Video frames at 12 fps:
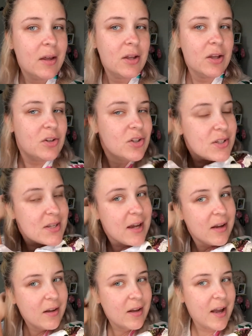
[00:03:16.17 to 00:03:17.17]
you just
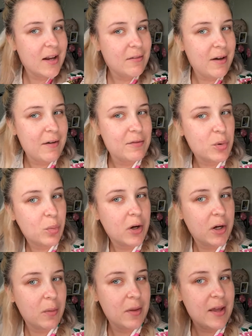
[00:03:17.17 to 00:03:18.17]
kind of have to
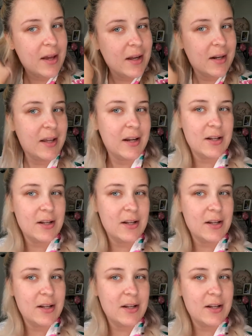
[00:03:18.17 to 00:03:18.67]
work with it and get